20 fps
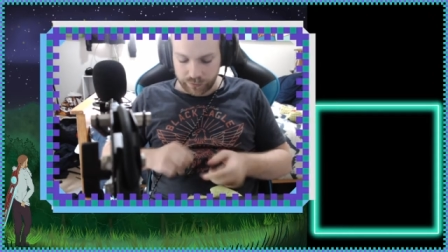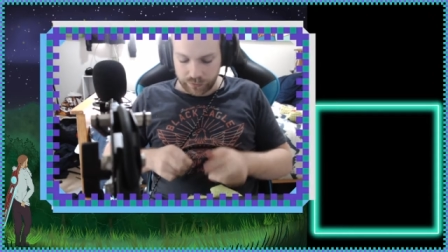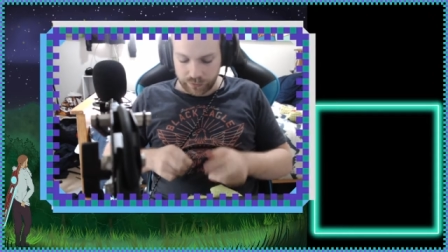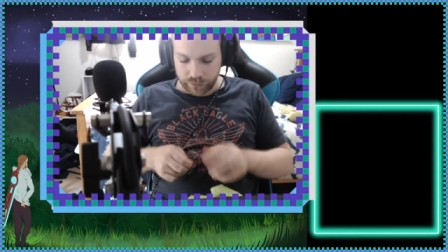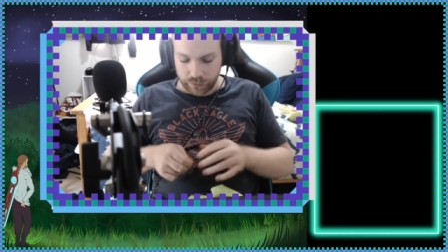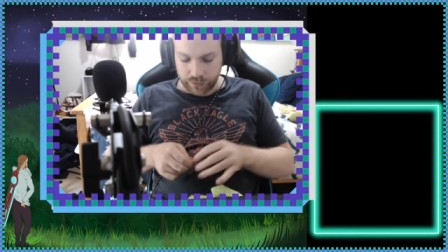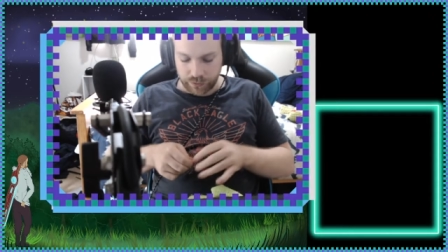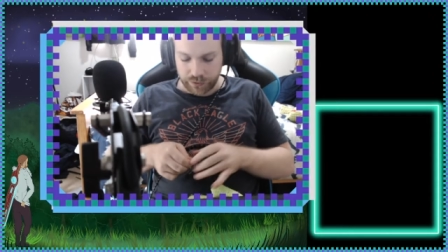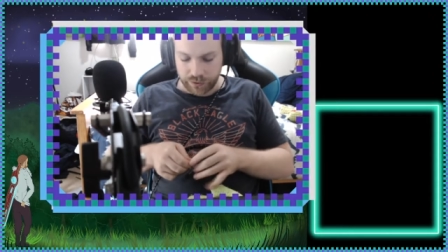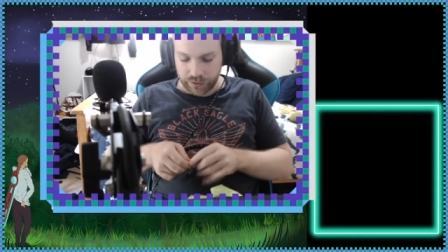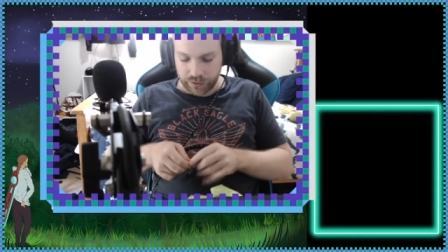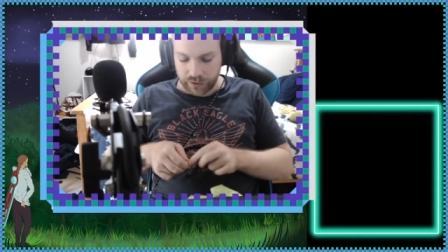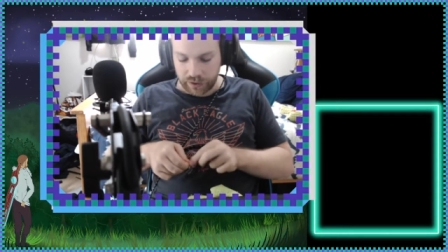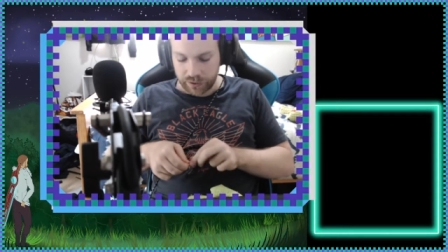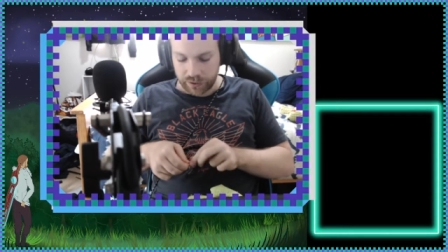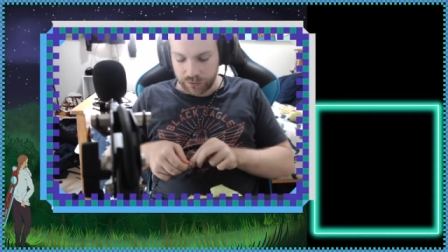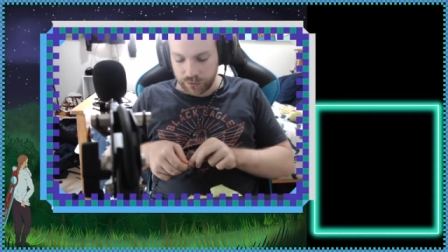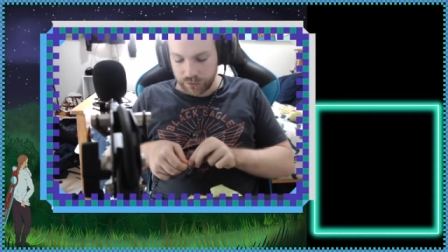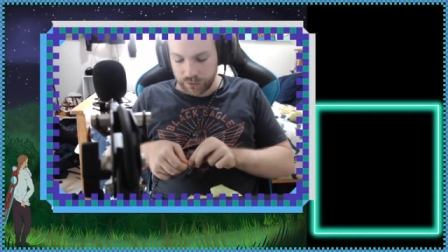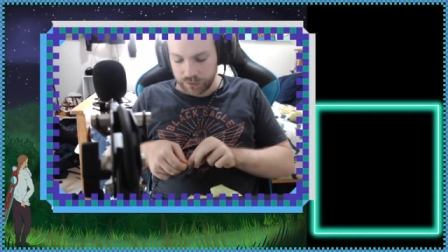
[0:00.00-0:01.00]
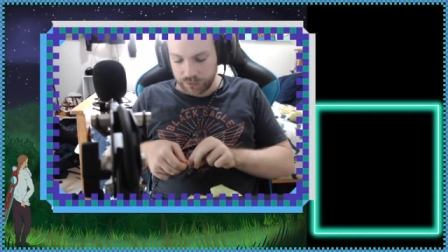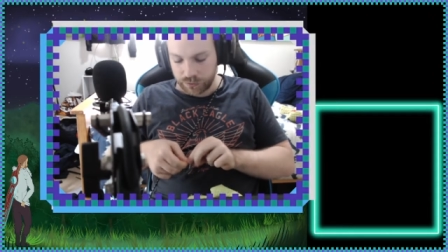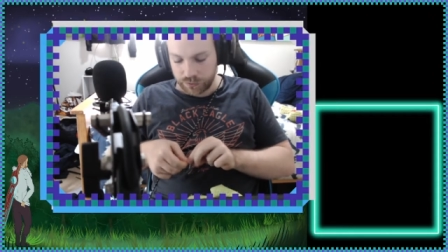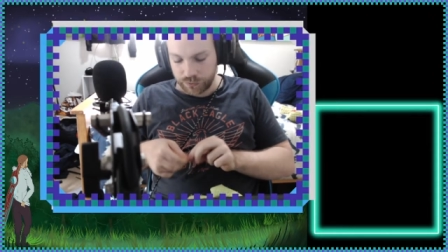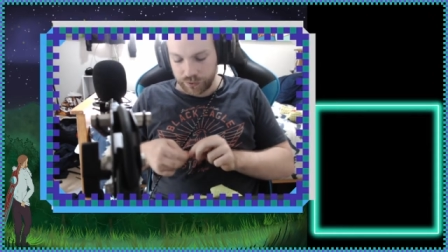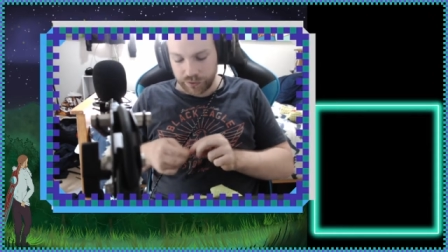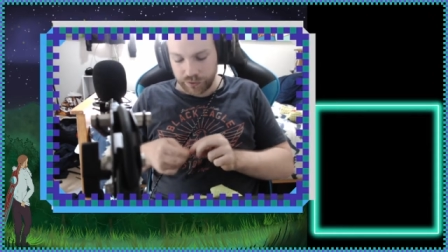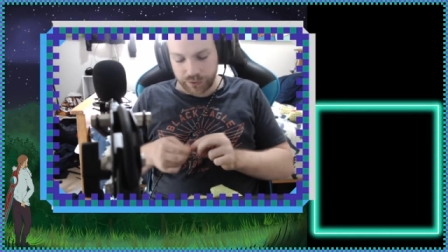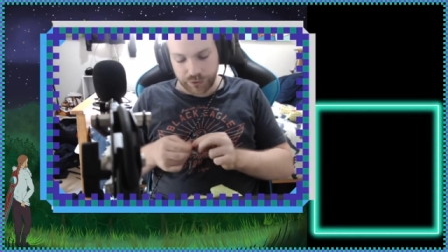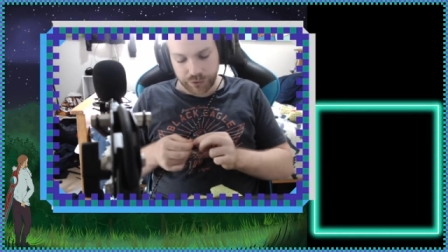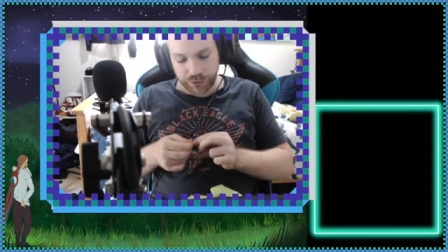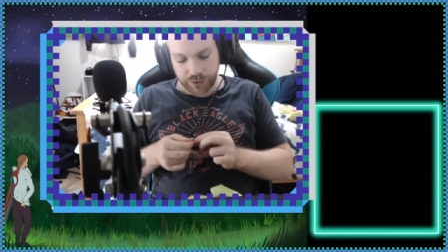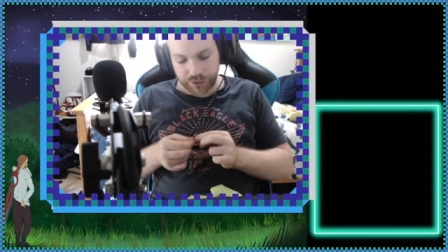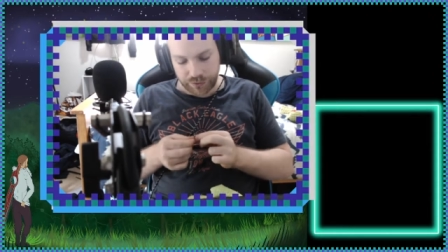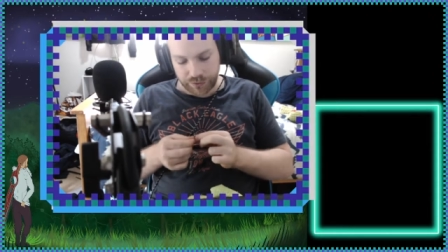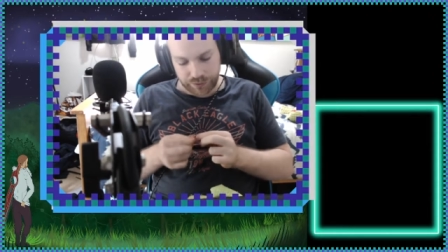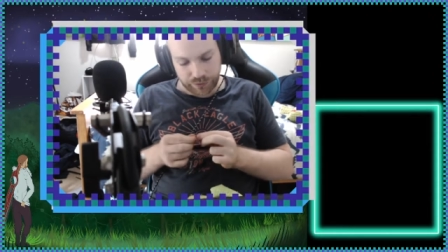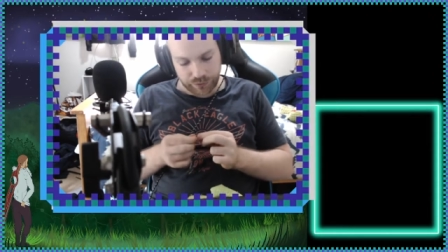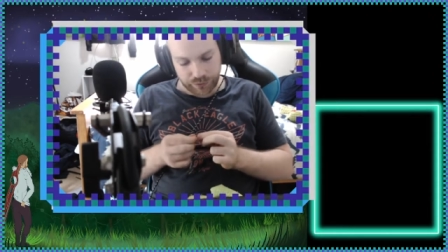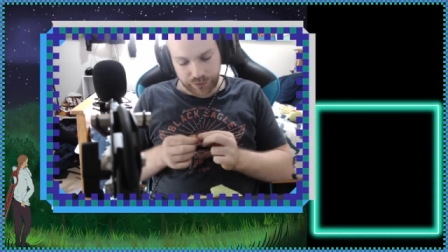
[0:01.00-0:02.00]
or to undo this thread and chuck
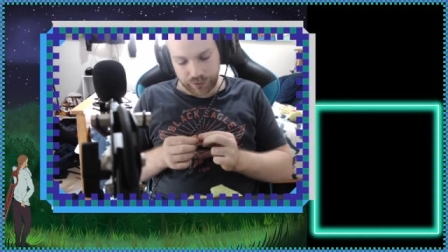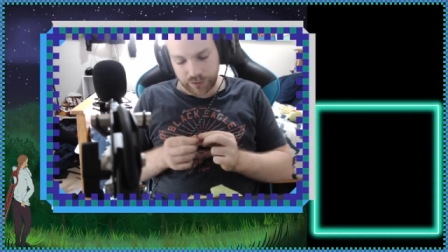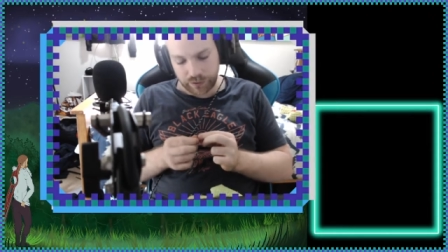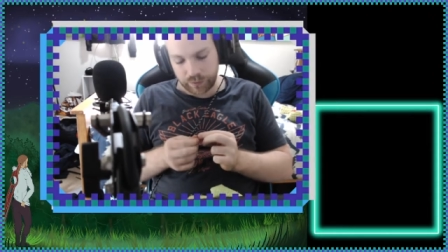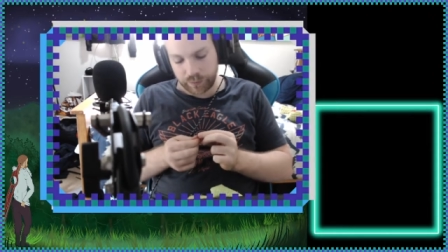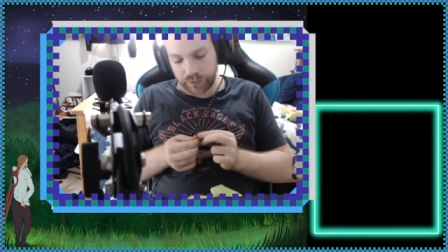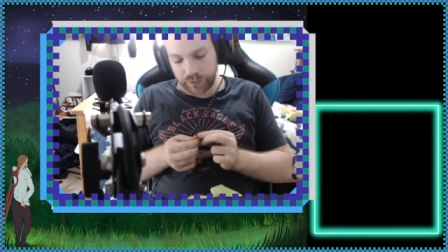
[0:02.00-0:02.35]
this thread in the